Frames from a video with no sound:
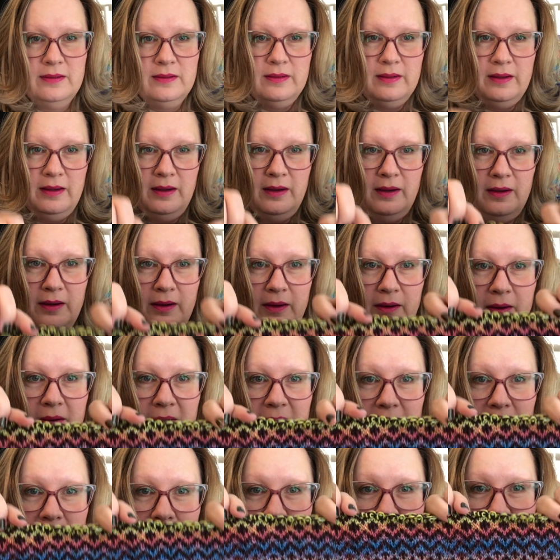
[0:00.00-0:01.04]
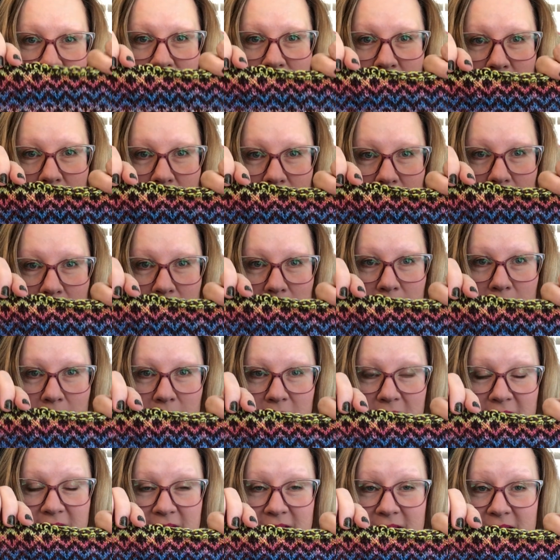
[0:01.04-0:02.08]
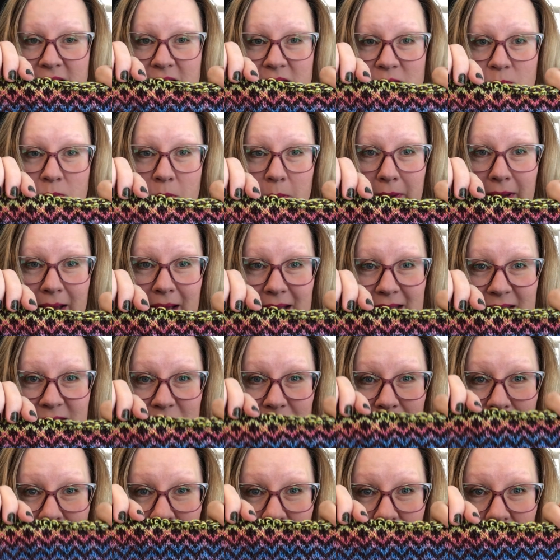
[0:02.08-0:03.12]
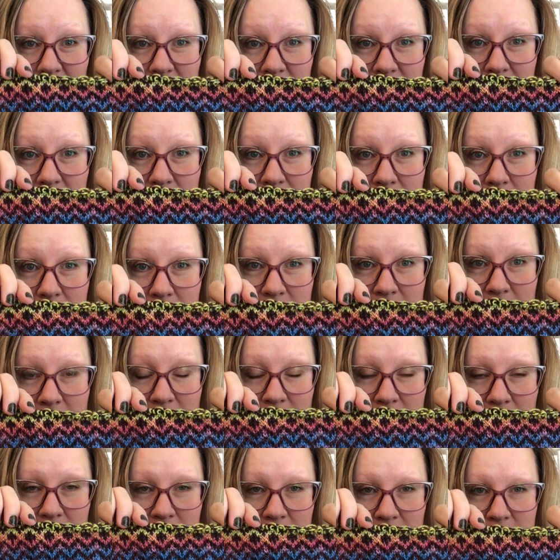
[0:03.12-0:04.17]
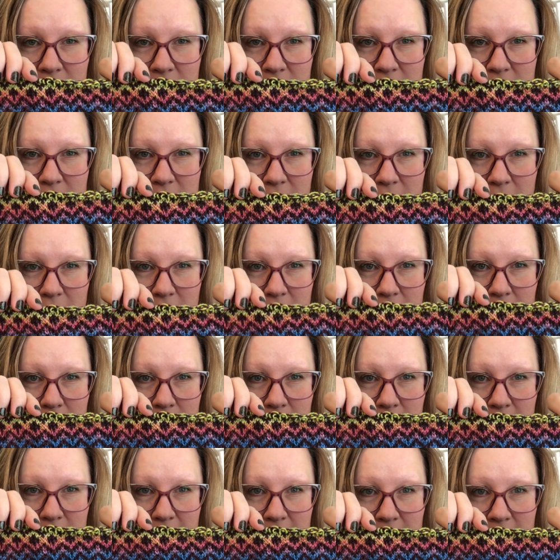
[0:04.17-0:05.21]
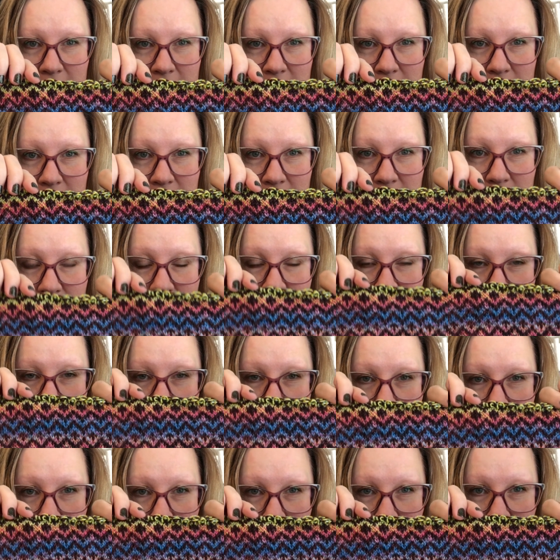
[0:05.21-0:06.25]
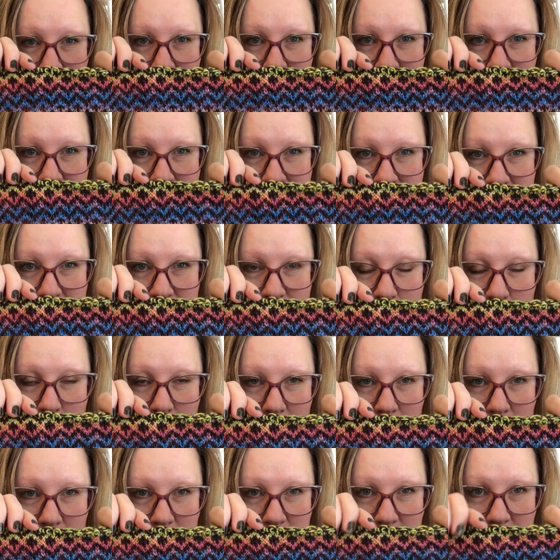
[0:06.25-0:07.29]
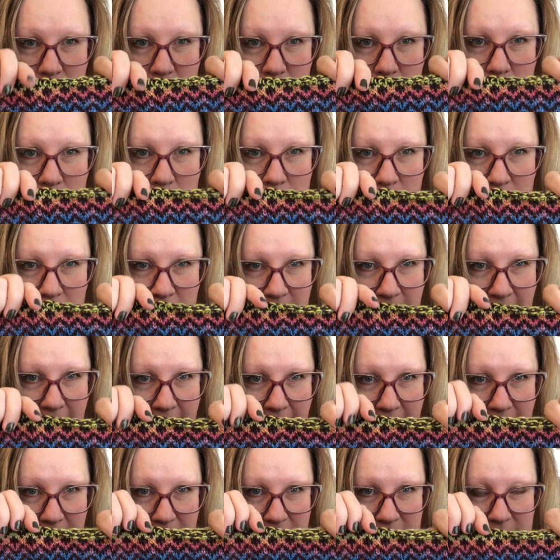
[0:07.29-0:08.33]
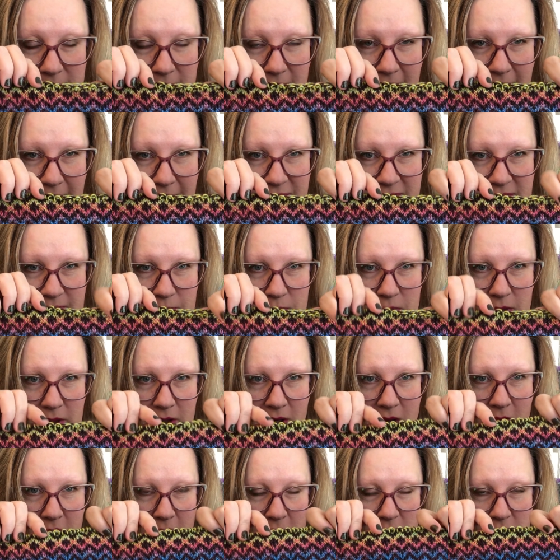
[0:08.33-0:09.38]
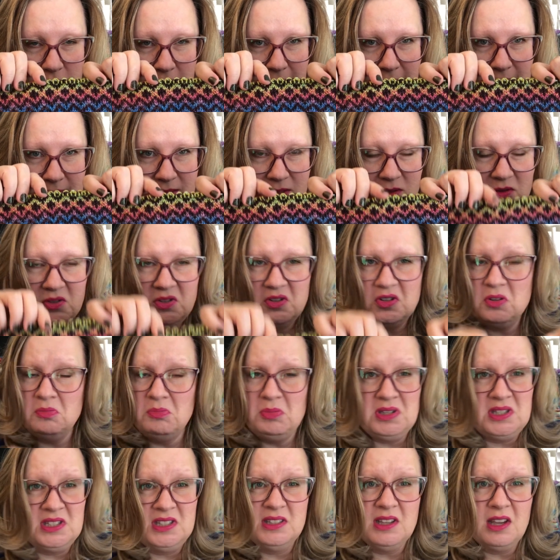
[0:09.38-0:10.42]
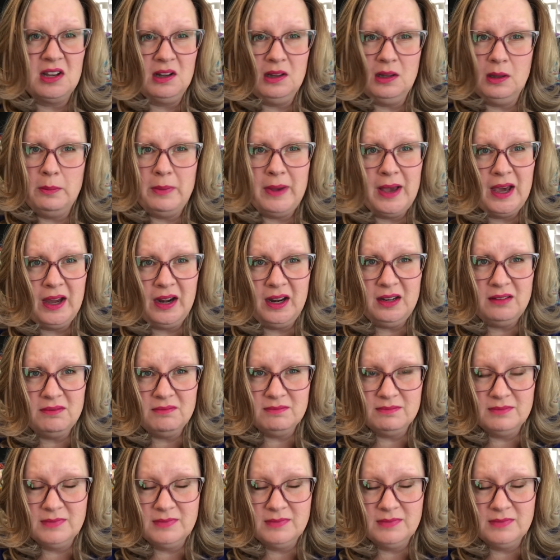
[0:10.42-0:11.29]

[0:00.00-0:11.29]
Here we go. This is what we got so far. So any two colors will do that have some good contrast, or you can be subtle about it.